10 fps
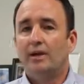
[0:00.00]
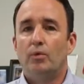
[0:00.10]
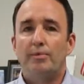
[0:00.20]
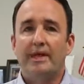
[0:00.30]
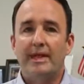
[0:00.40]

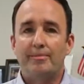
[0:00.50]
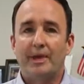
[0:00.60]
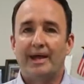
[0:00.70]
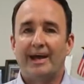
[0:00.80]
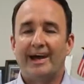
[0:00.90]
We'll be
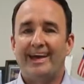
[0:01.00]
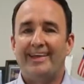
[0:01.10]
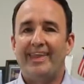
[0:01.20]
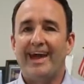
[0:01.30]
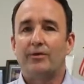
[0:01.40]
keeping an eye
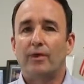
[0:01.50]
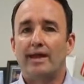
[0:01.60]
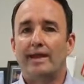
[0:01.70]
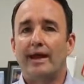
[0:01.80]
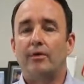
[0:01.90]
on that
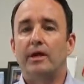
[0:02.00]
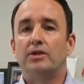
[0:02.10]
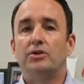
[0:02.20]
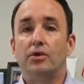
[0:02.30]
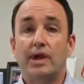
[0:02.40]
right now in a
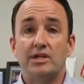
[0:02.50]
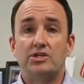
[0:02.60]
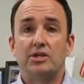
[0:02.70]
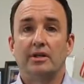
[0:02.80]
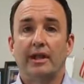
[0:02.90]

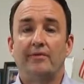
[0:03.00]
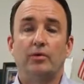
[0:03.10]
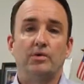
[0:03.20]
duration level,